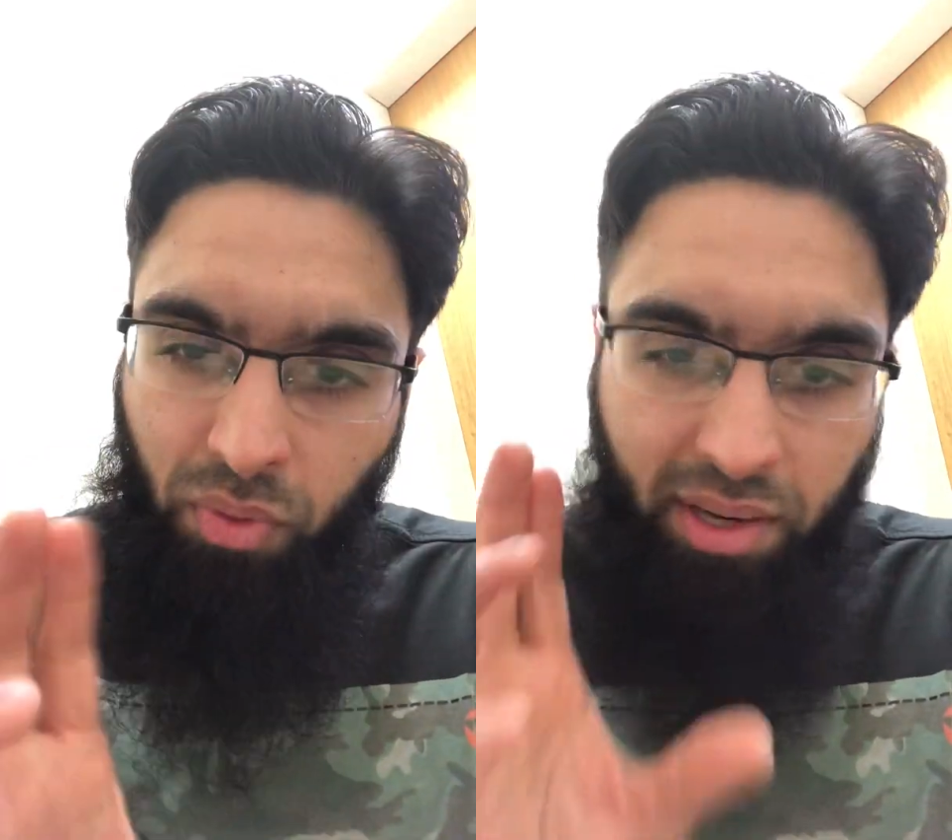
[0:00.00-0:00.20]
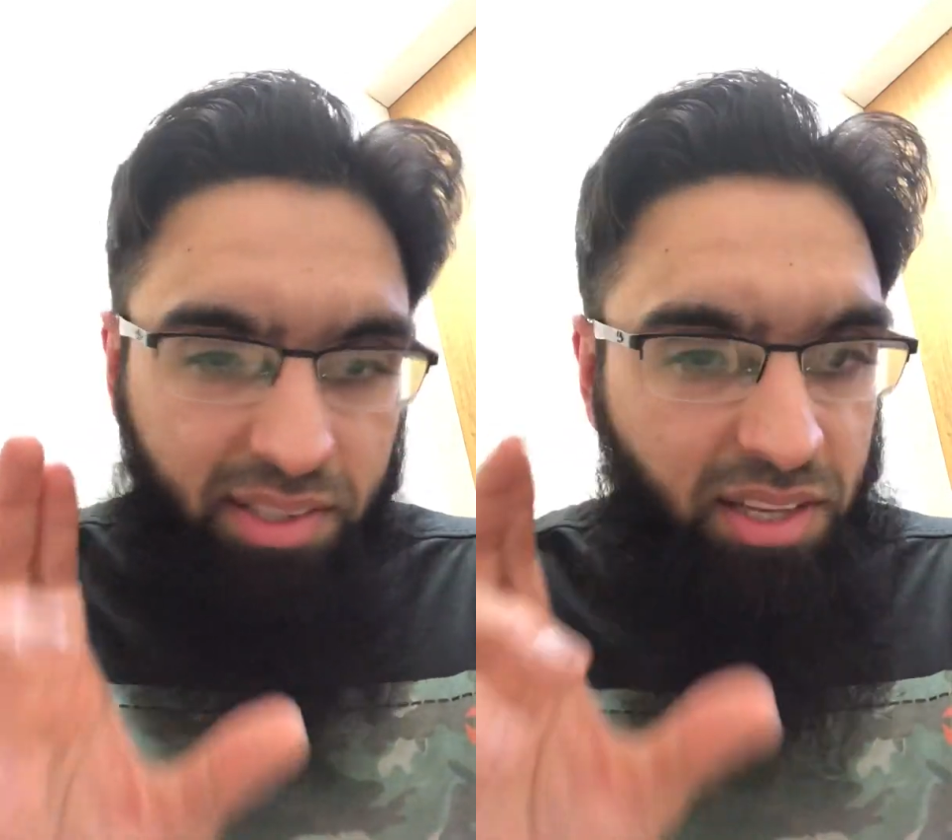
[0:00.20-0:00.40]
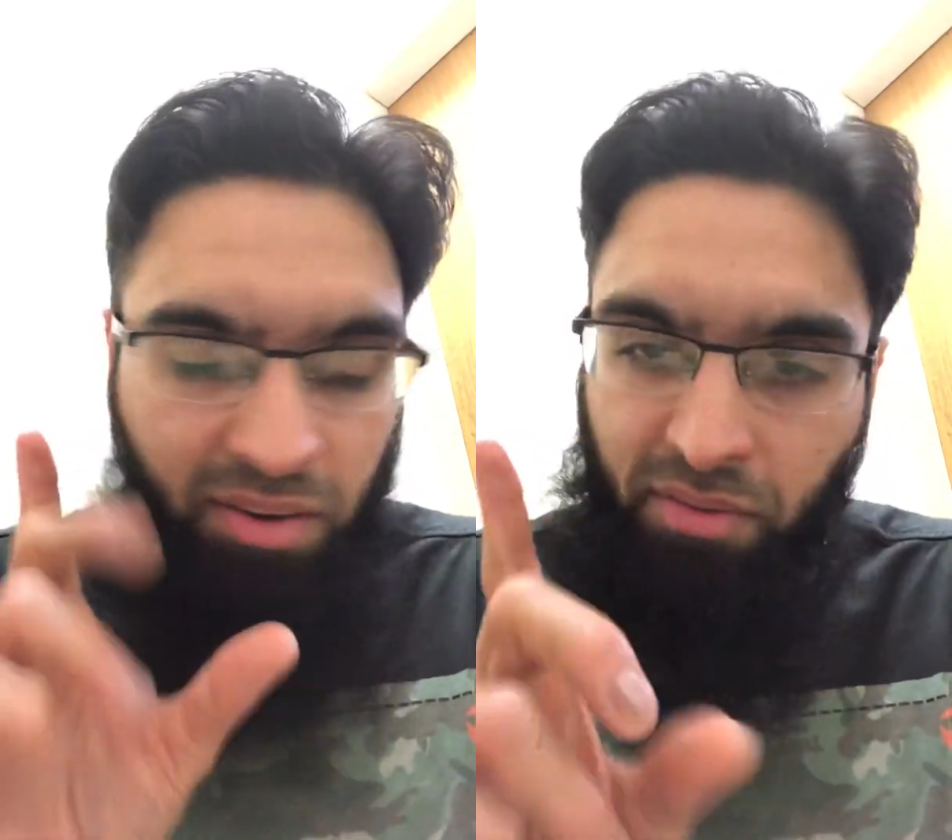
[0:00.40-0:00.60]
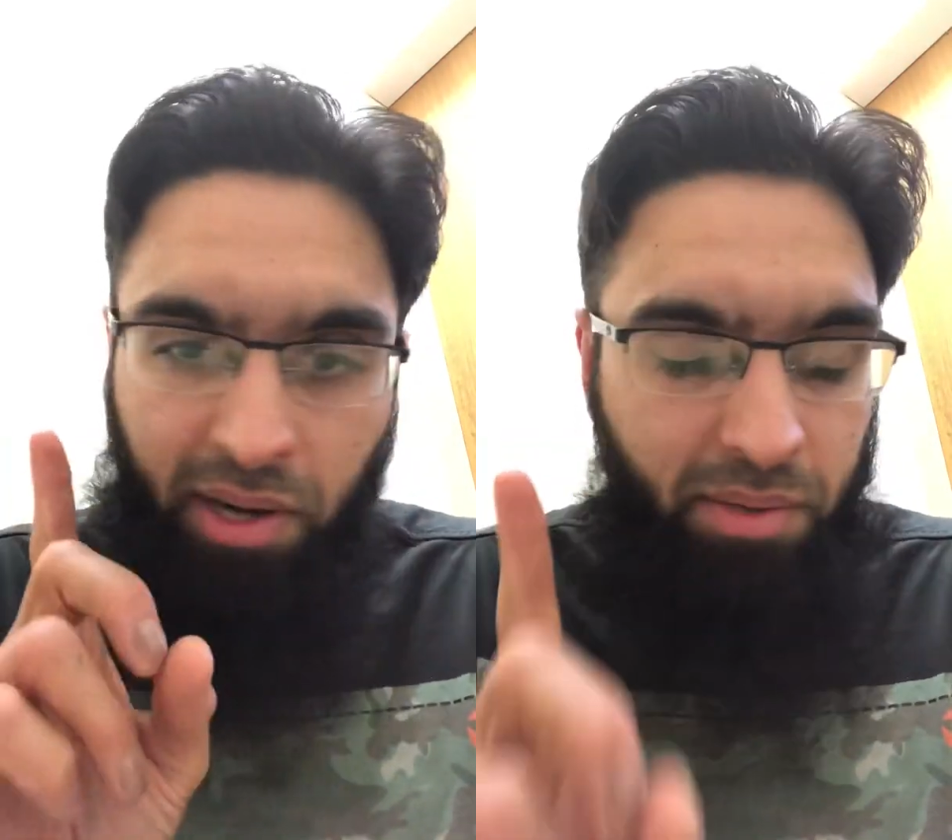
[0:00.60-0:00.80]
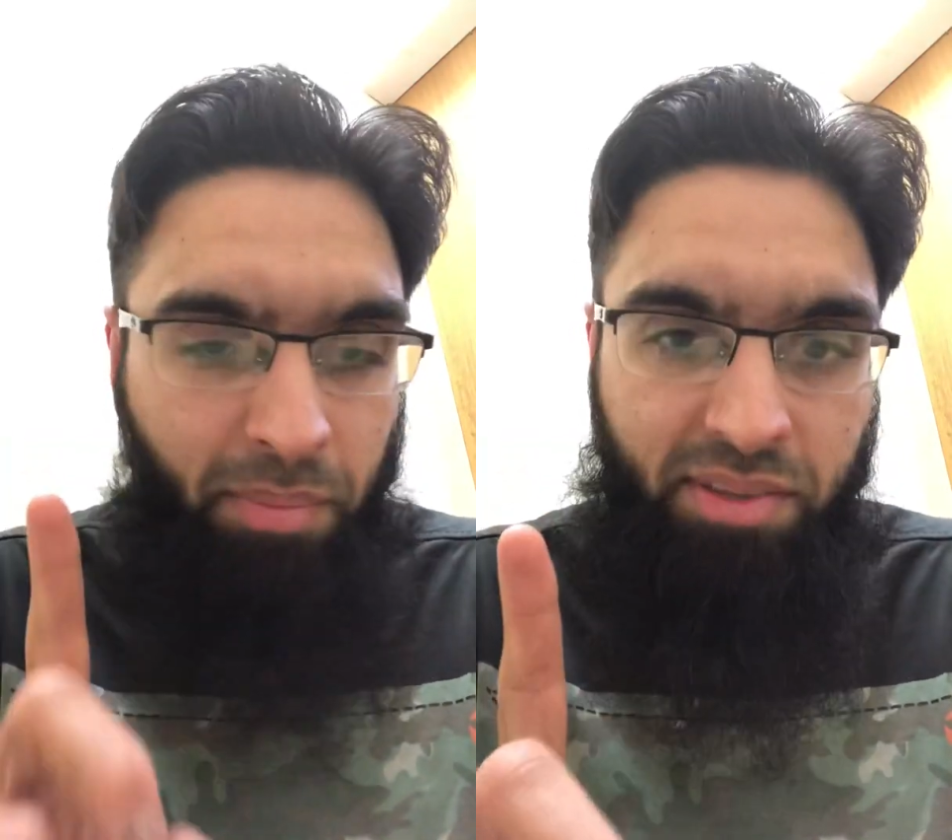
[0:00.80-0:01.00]
that is an
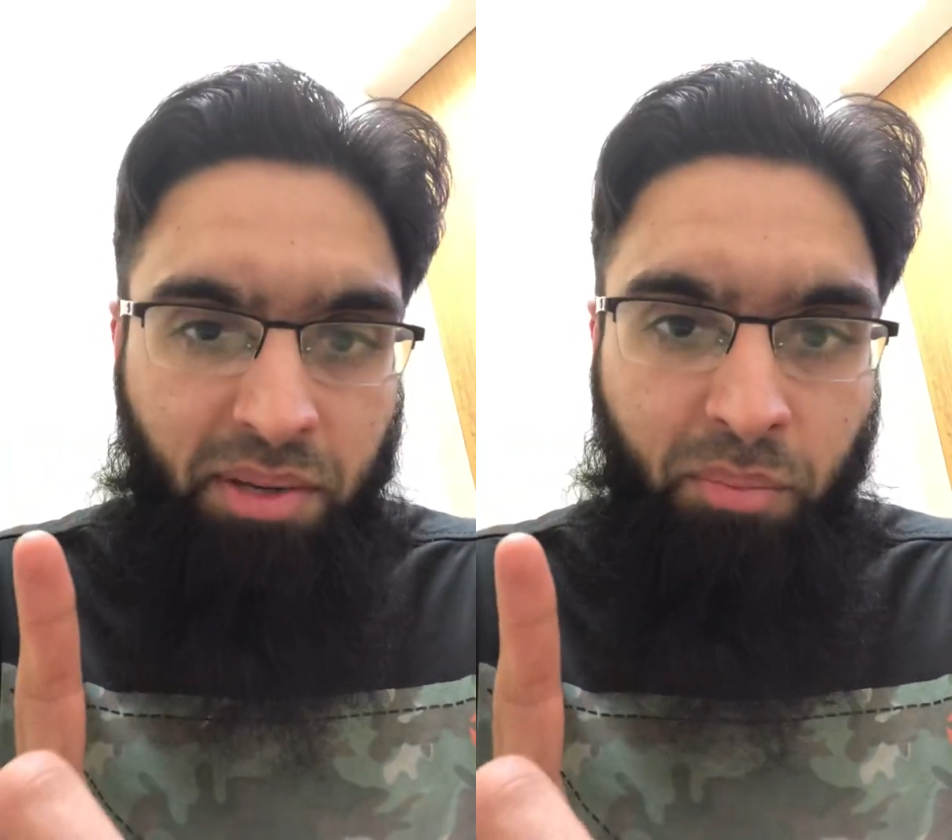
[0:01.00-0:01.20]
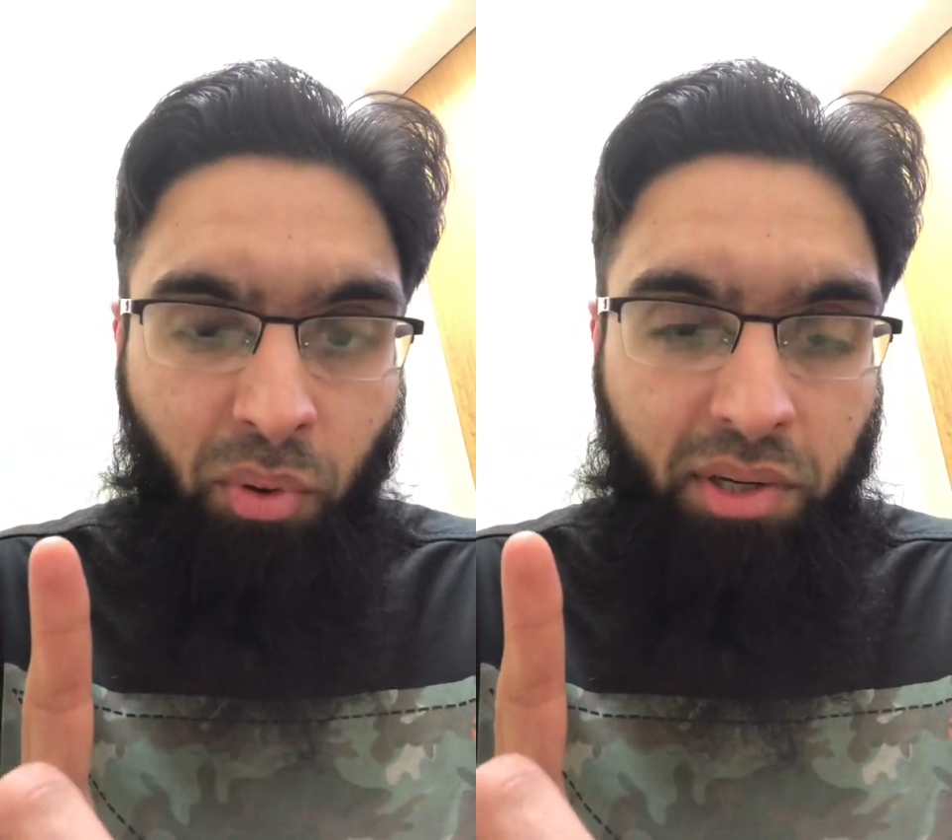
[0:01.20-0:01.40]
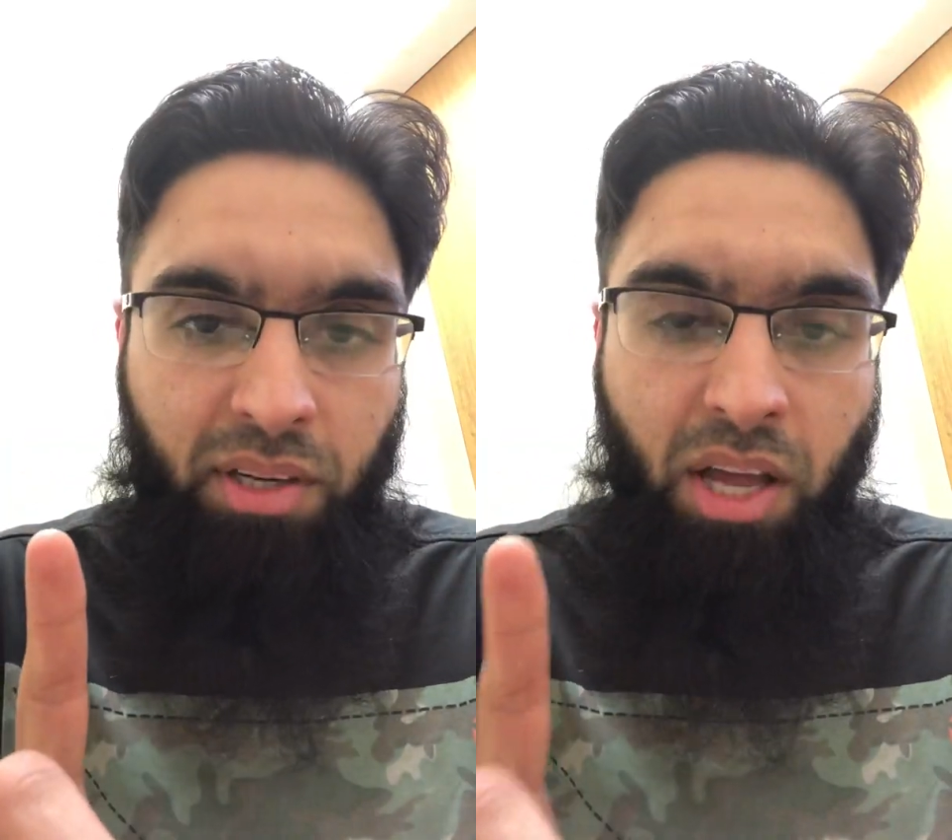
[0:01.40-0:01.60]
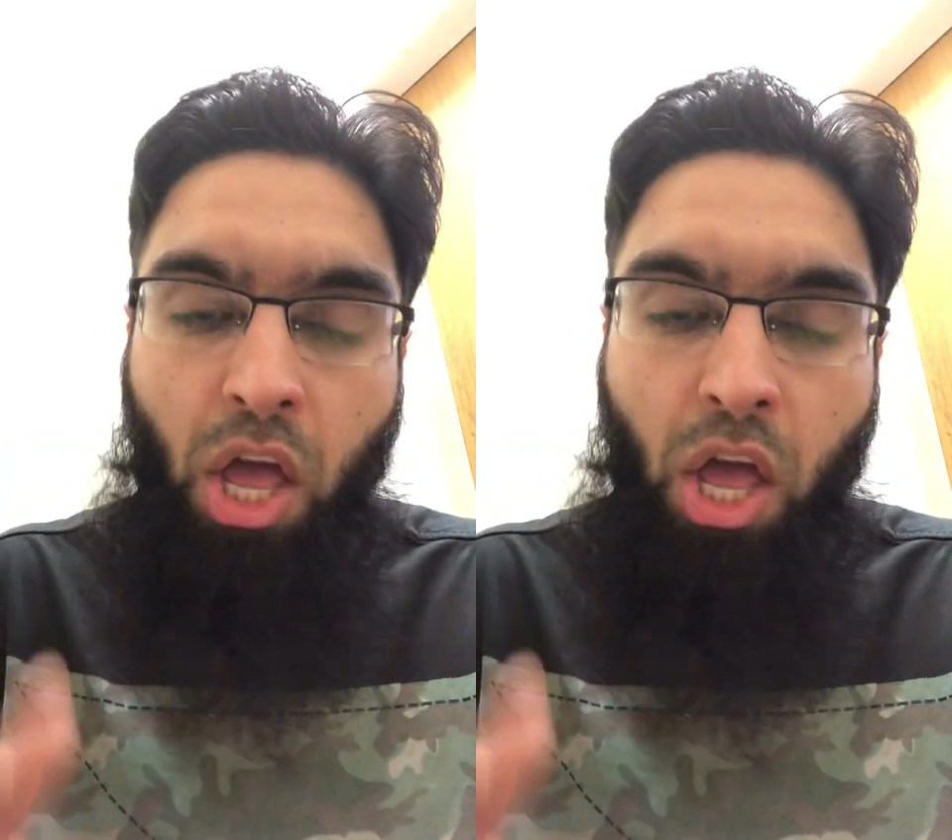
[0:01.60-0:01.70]
amazing point.